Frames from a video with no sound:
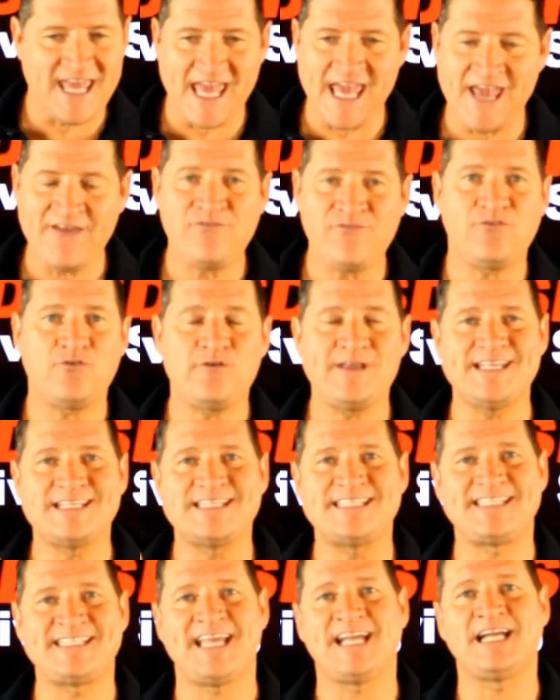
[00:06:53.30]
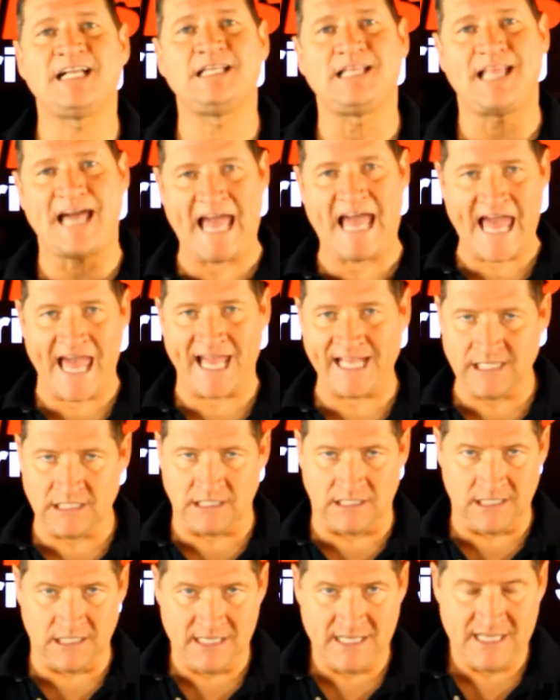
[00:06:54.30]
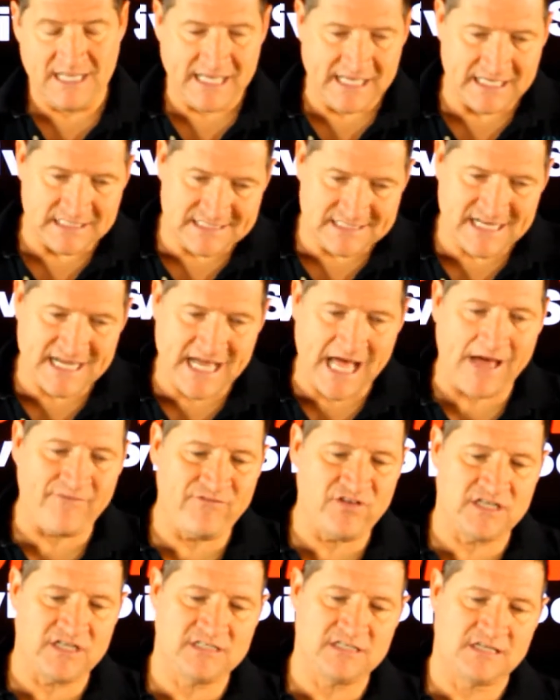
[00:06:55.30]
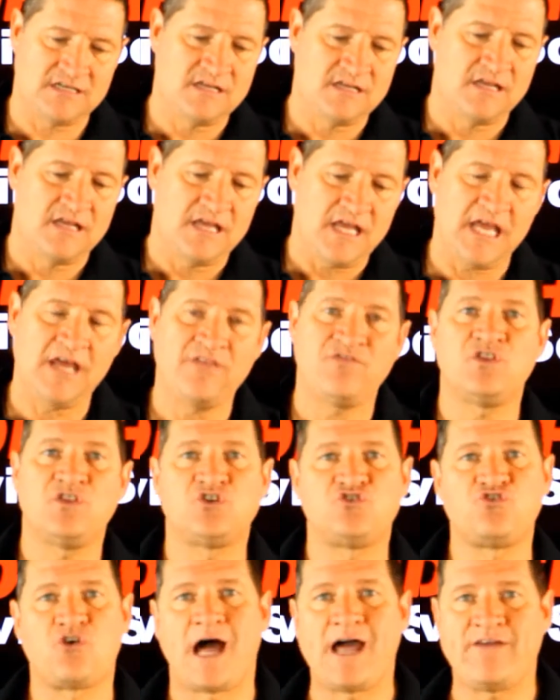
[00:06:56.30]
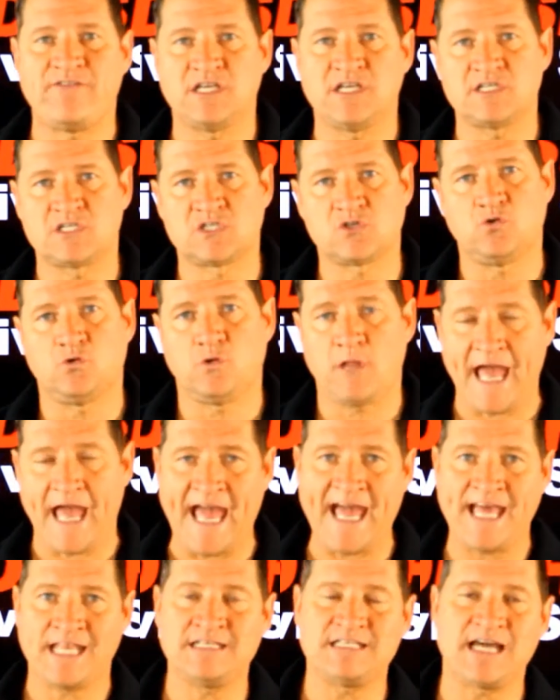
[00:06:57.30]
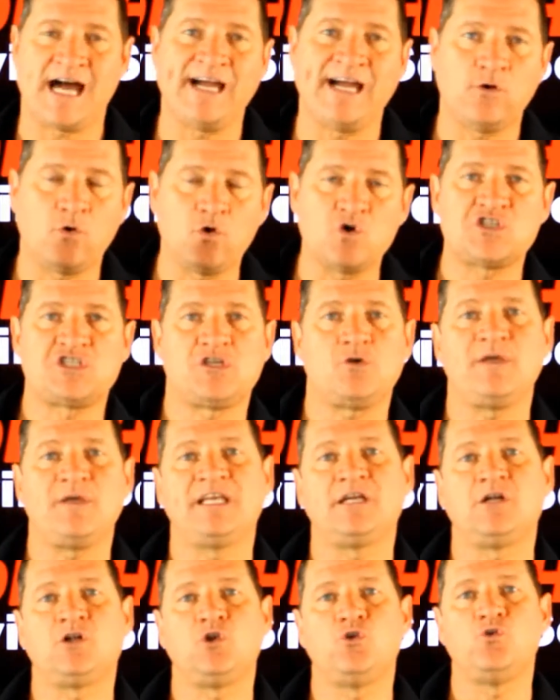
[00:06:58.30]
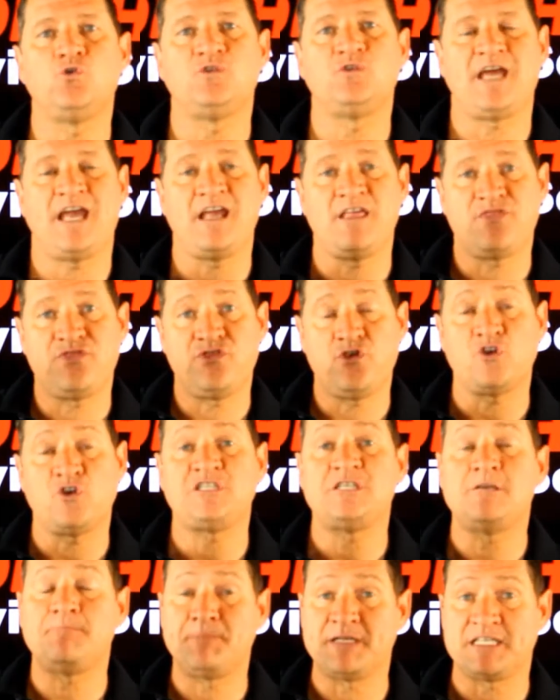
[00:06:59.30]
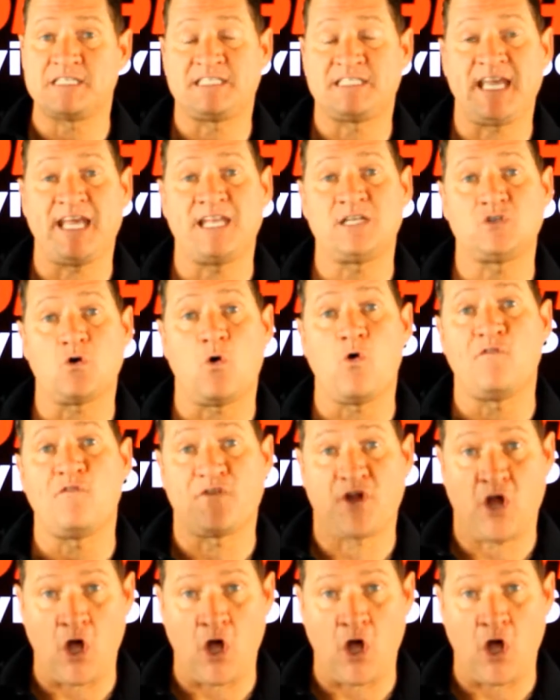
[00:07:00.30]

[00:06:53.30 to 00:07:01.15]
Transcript: every single angle is covered in the driving school. And I also include a 30% off